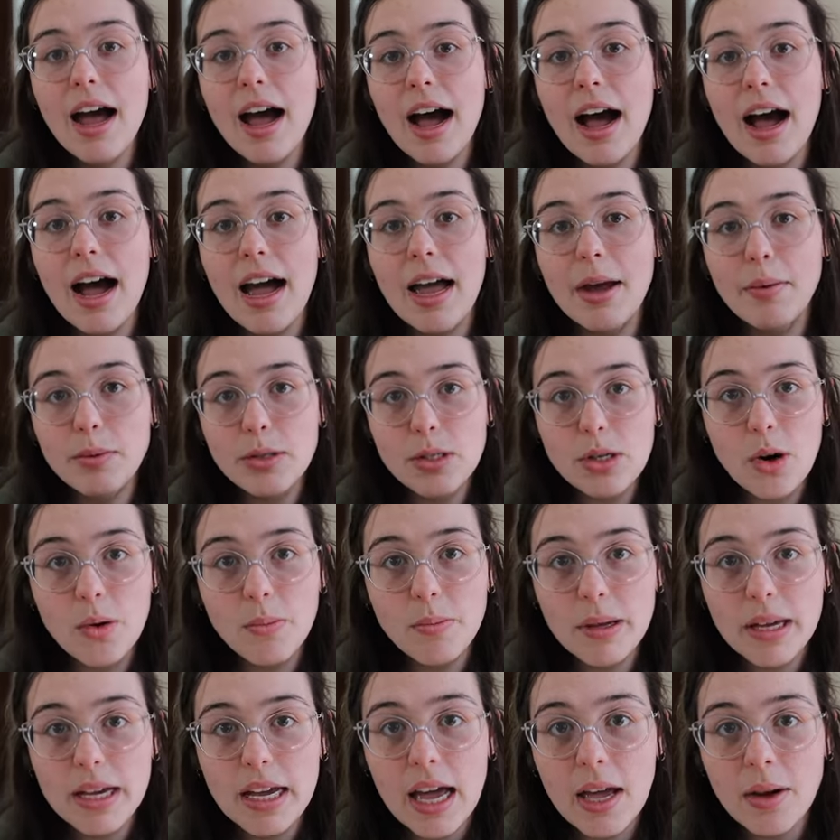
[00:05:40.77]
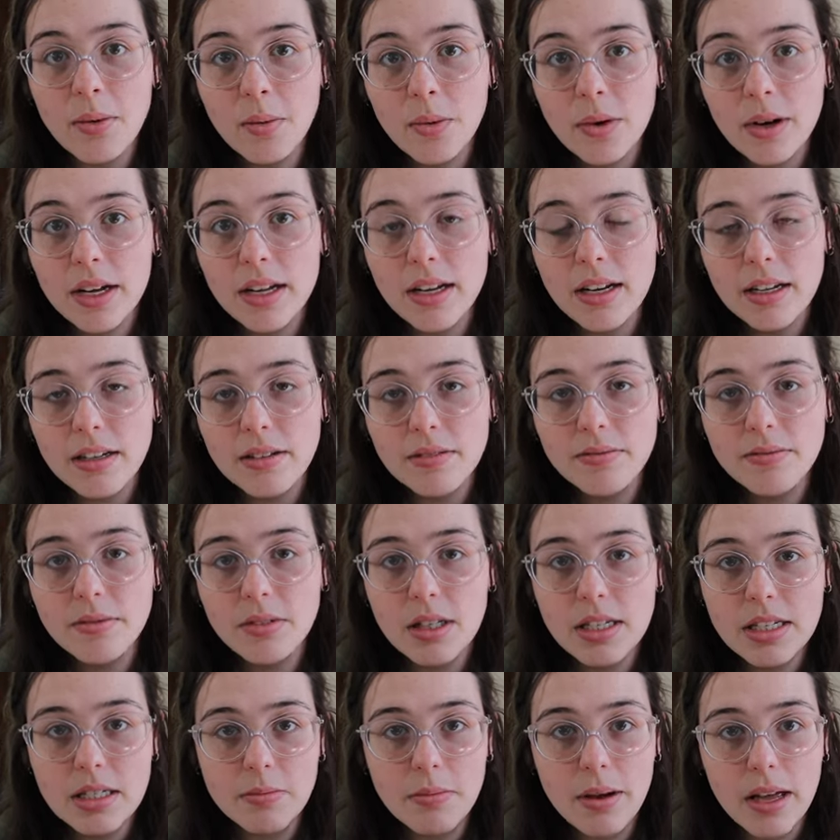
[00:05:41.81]
I was hoping I would
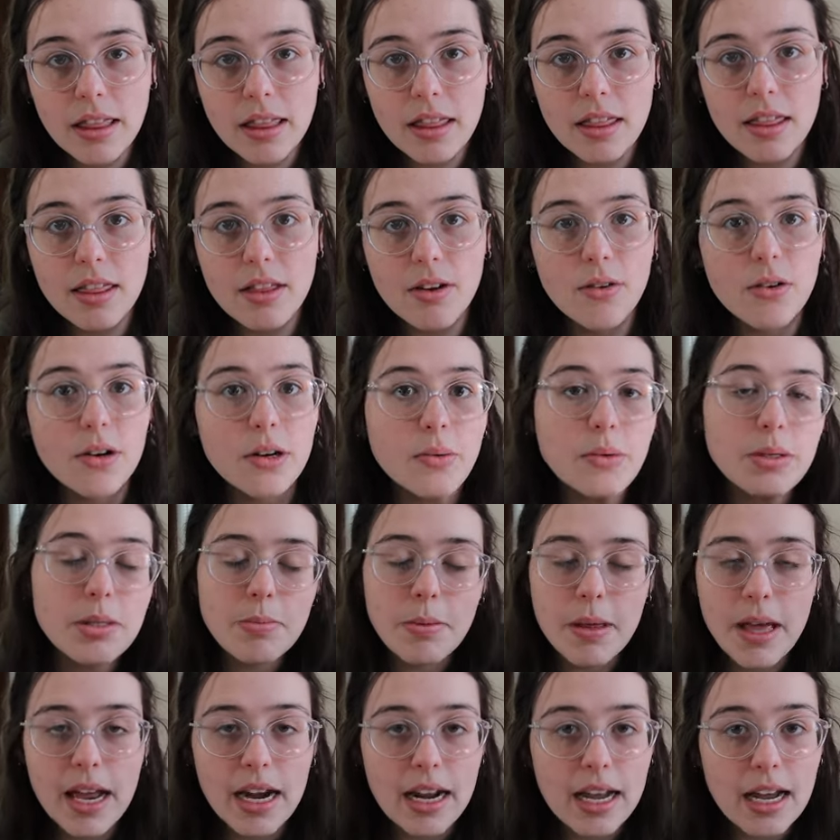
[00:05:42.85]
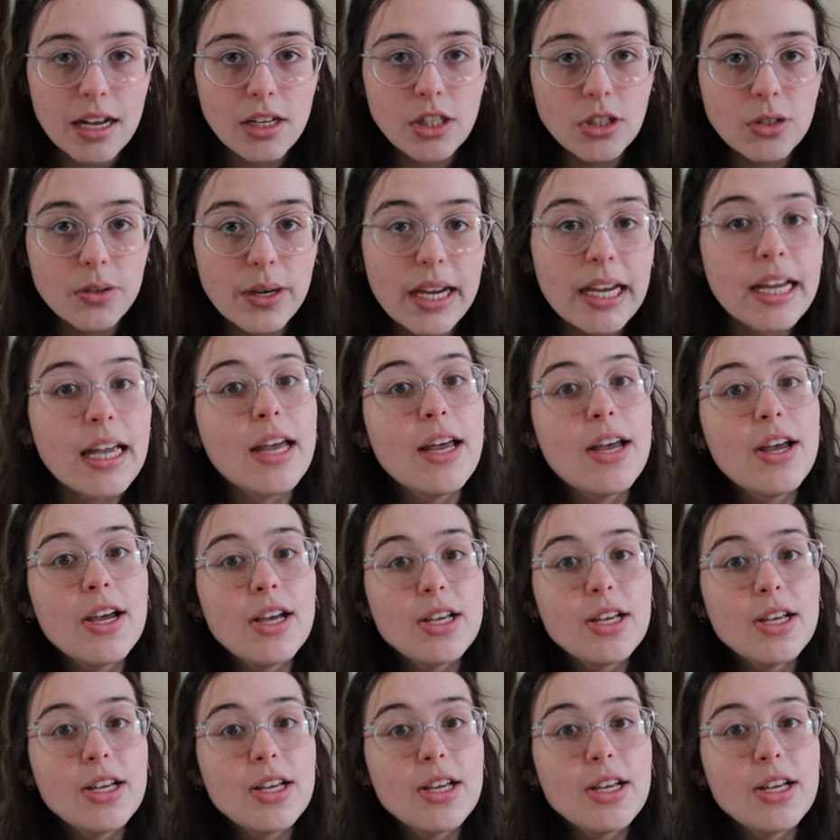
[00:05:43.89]
this month or was planning on doing.